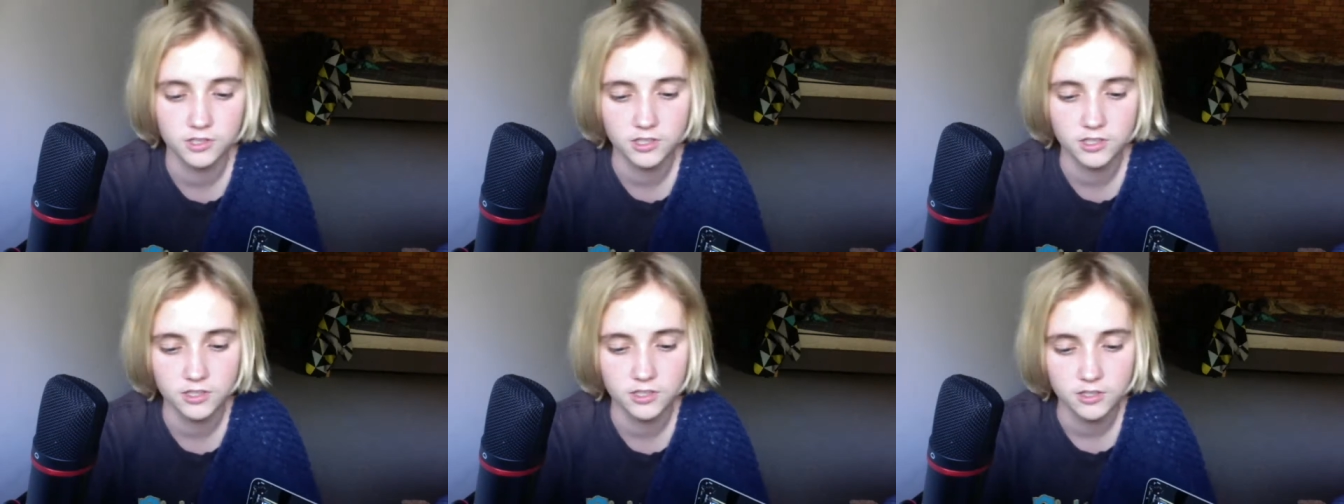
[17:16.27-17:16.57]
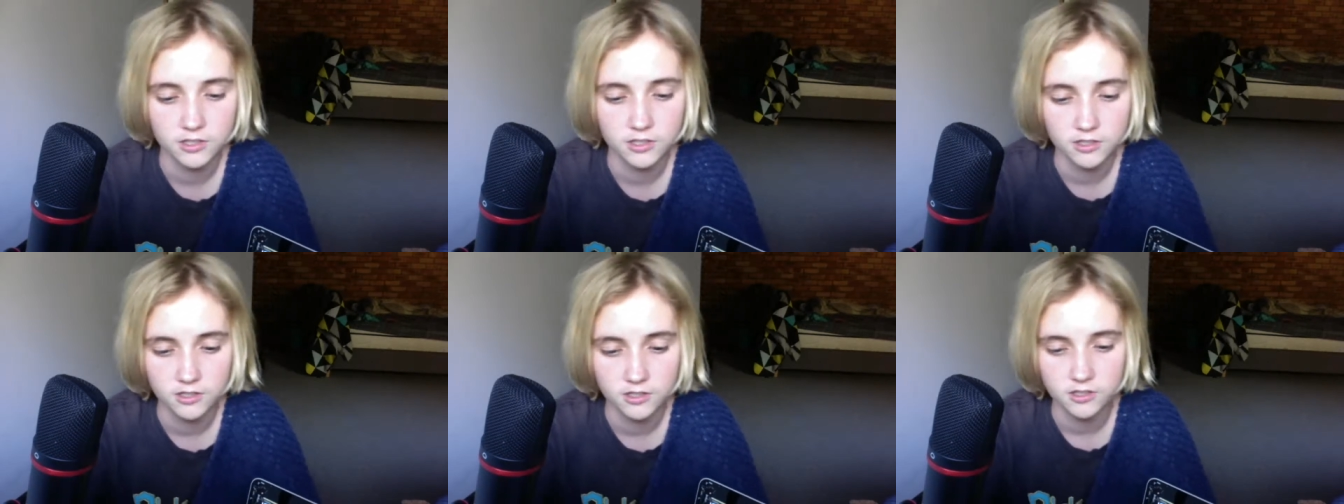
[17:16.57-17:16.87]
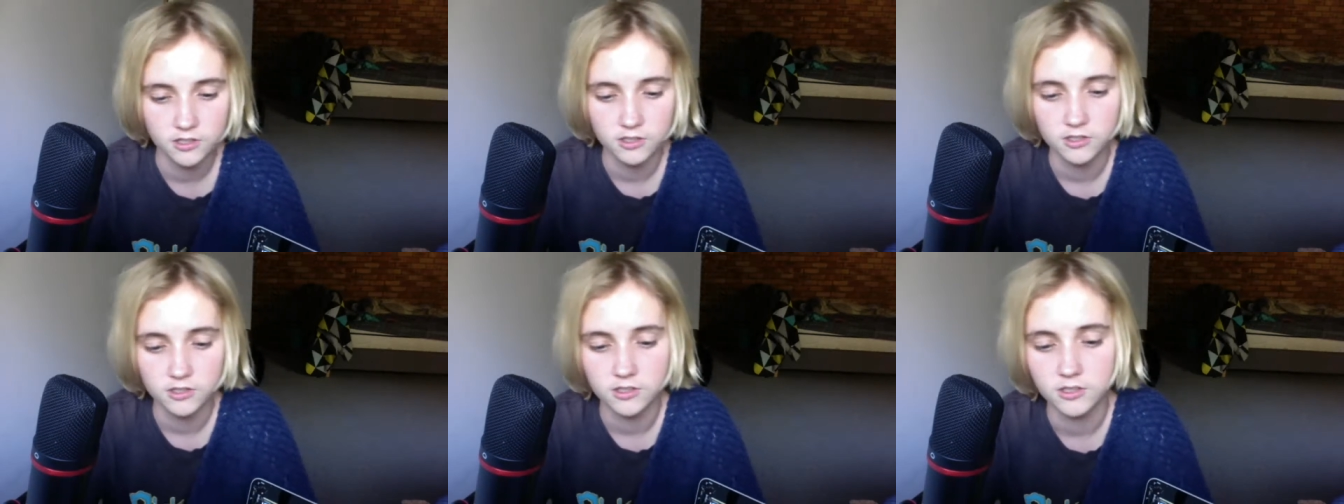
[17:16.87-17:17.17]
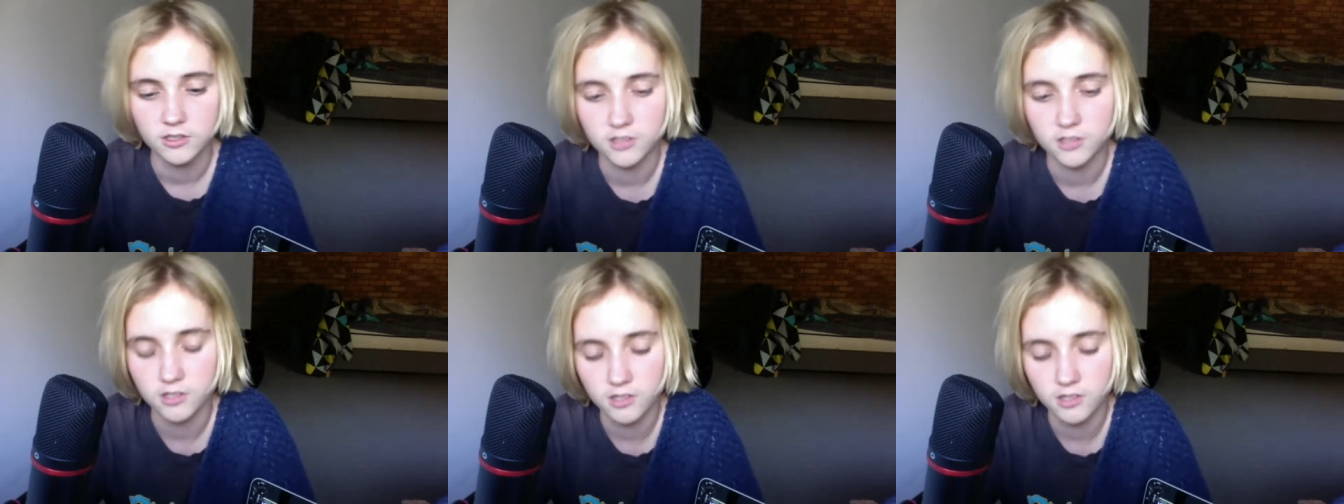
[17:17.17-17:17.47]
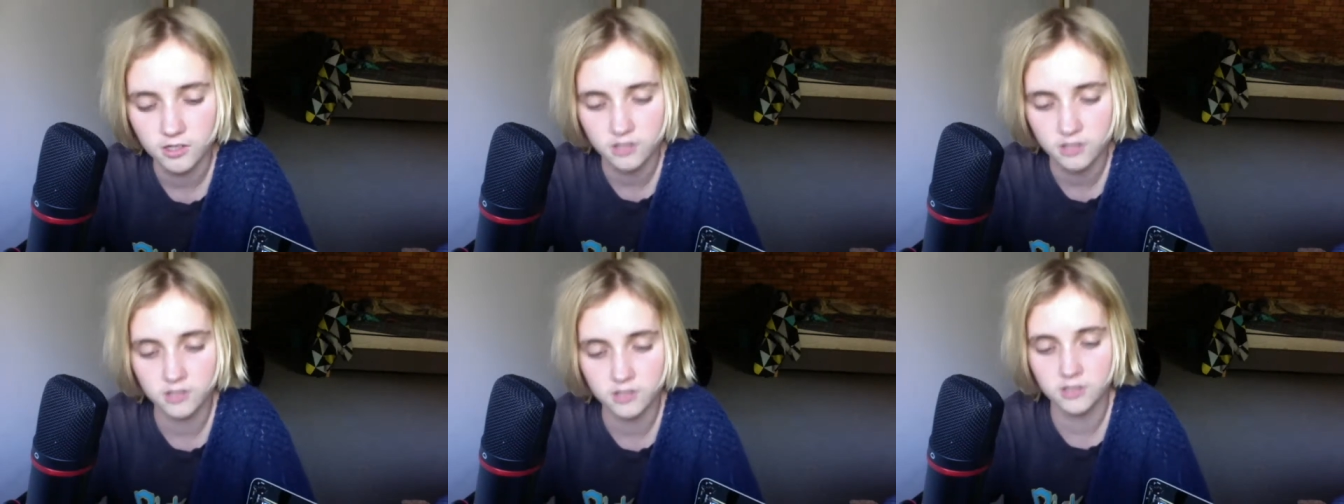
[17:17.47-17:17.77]
to the
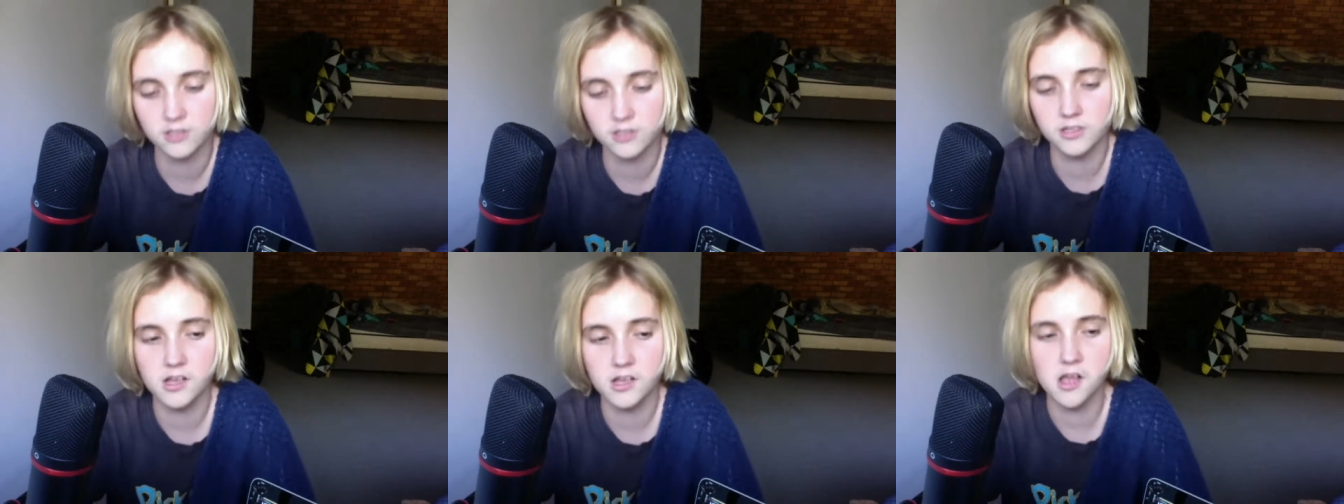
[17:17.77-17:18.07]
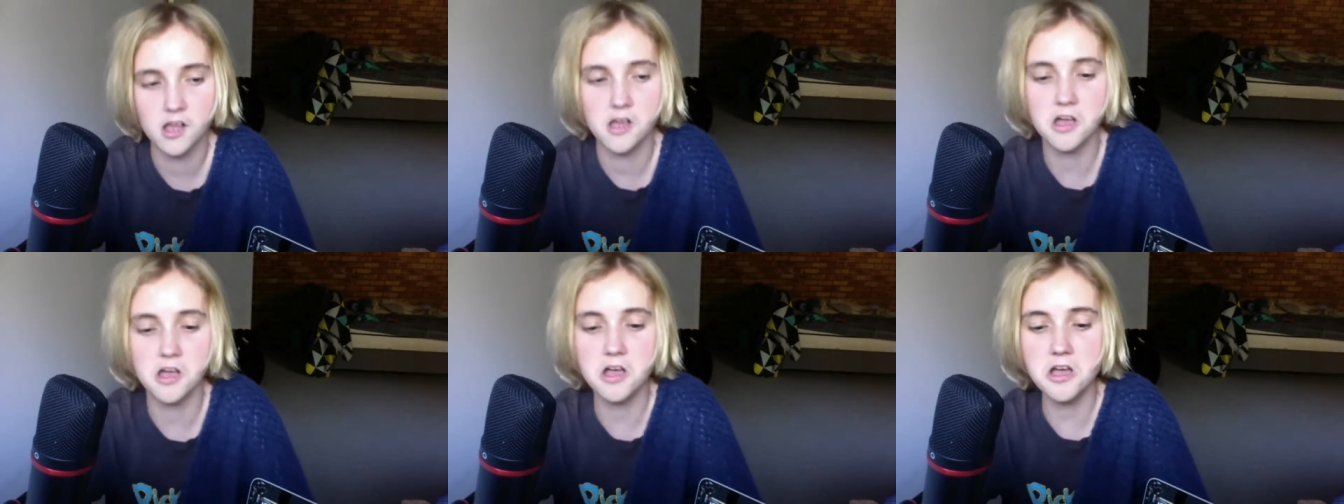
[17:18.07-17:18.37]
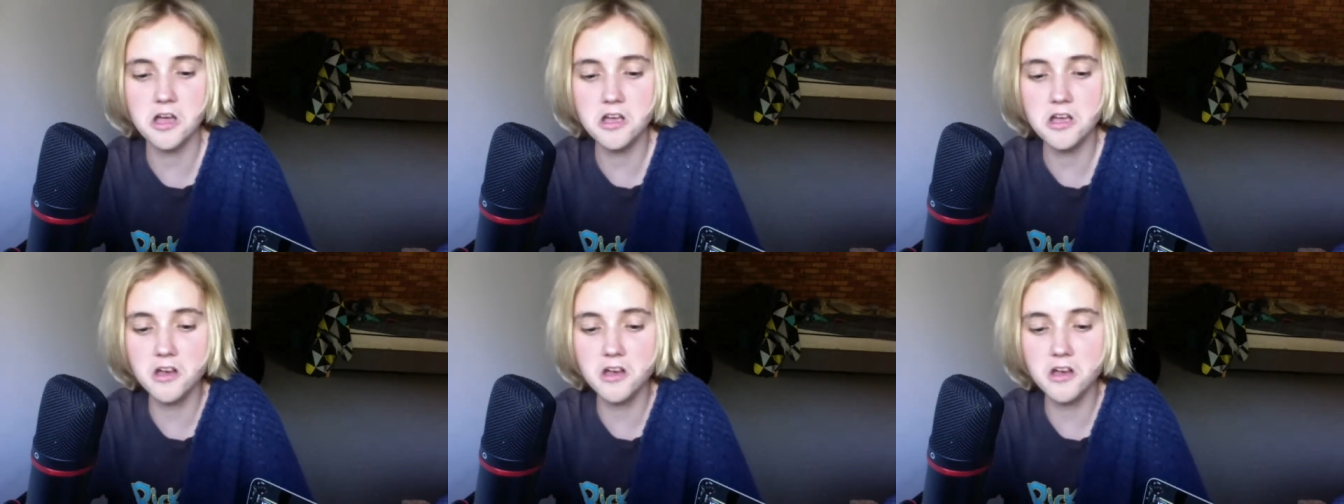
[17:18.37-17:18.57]
Jawbreaker movie.